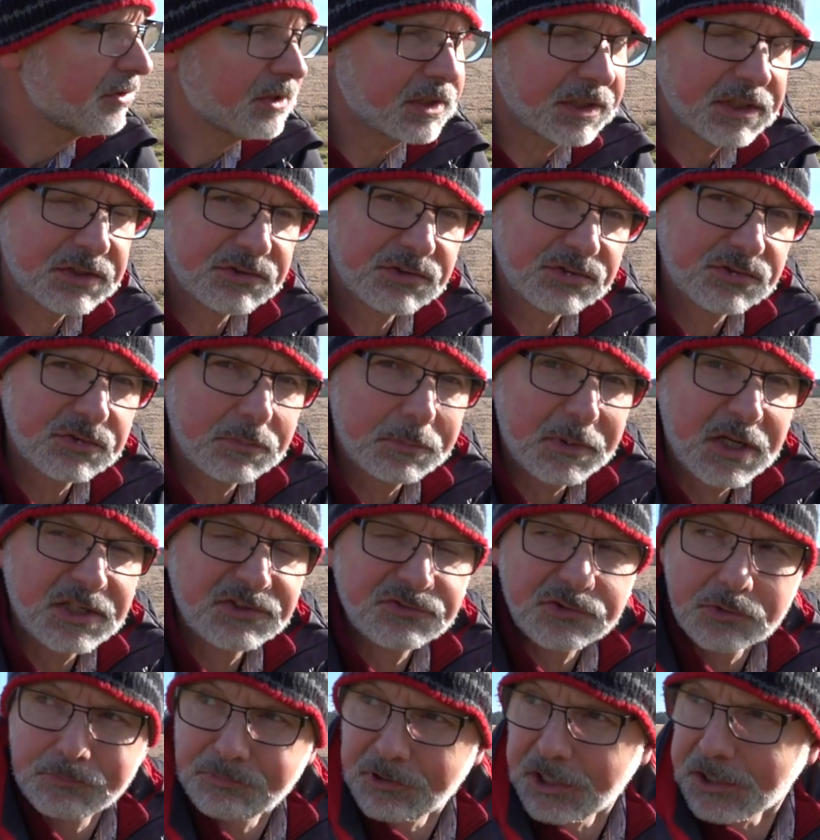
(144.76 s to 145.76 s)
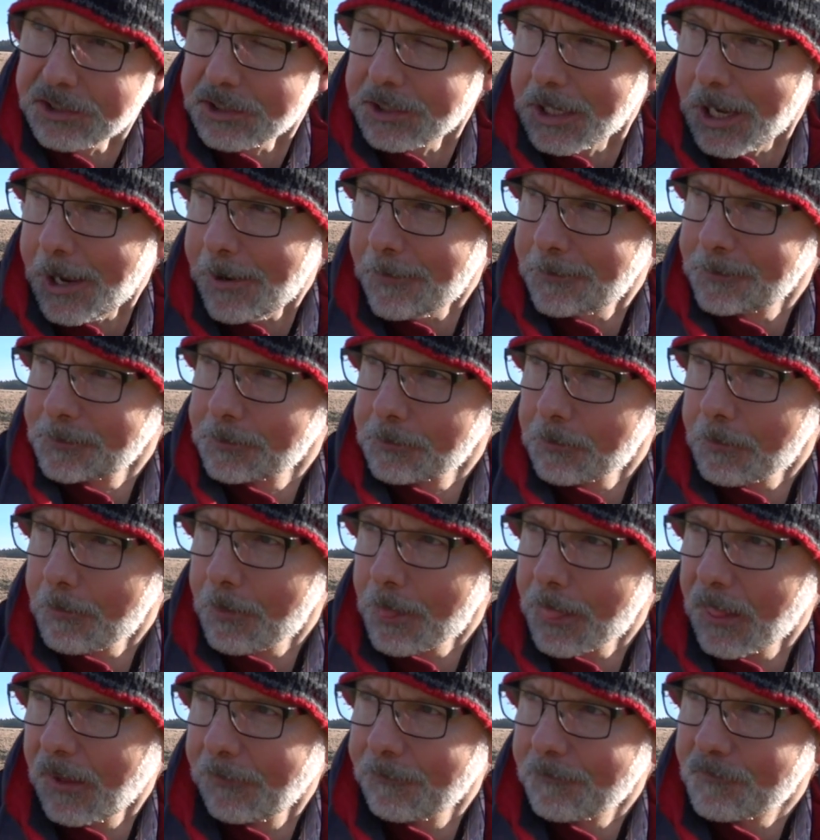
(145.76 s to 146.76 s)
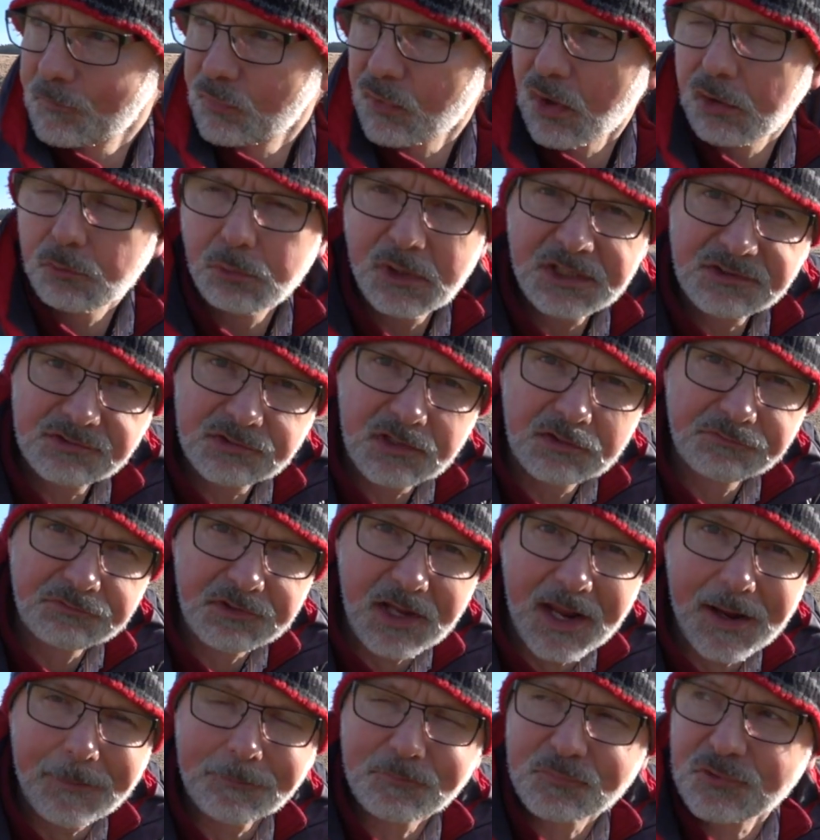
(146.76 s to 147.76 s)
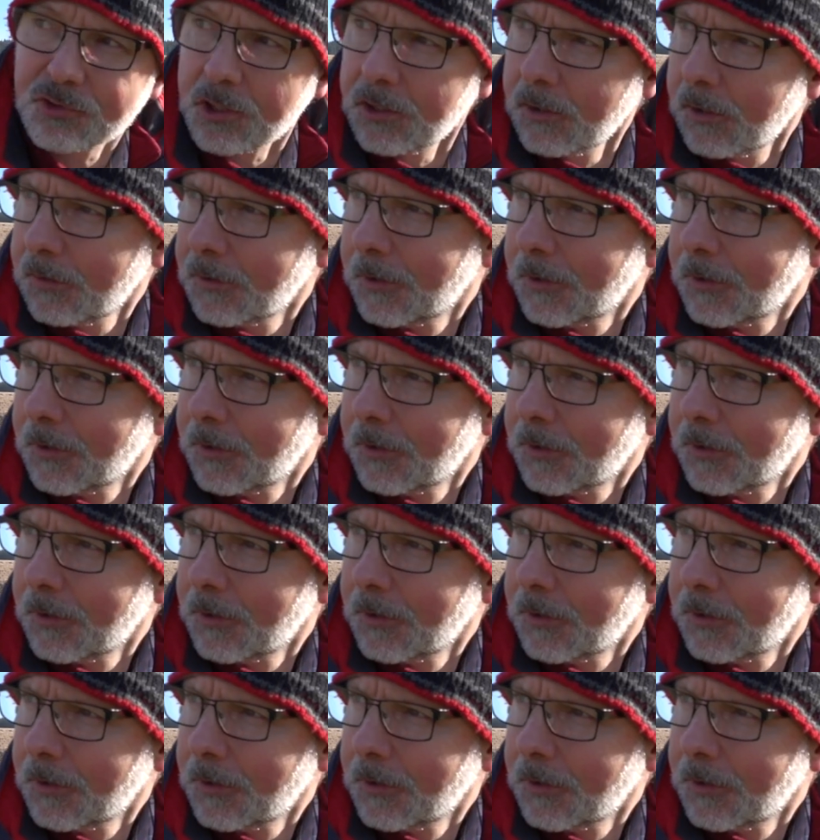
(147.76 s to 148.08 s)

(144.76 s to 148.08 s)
think this is a place to break it out. I'll wait till I've camped,